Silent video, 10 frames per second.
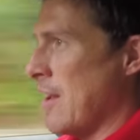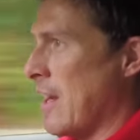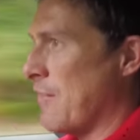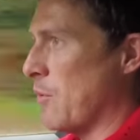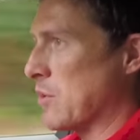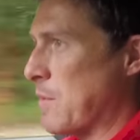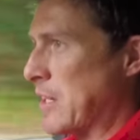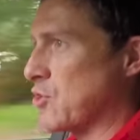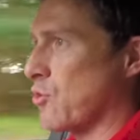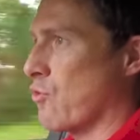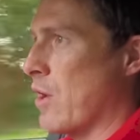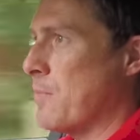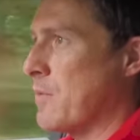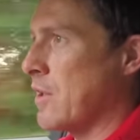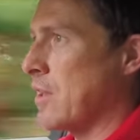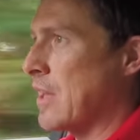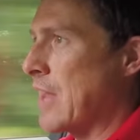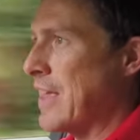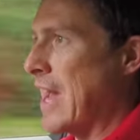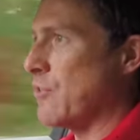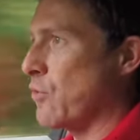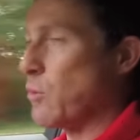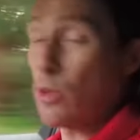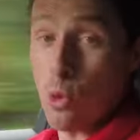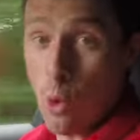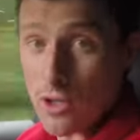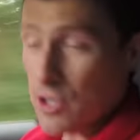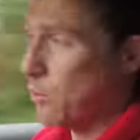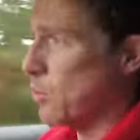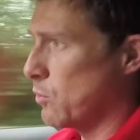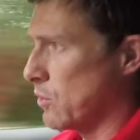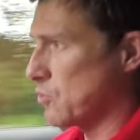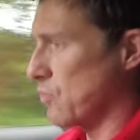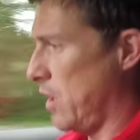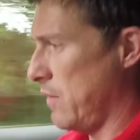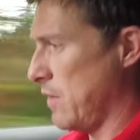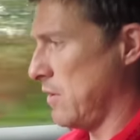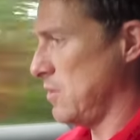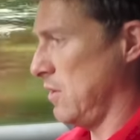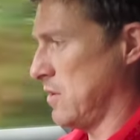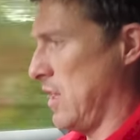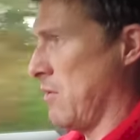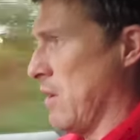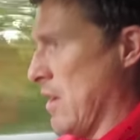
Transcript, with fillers: And if you want some extra grip, you can get the A3 with quattro all-wheel drive, though it's not as though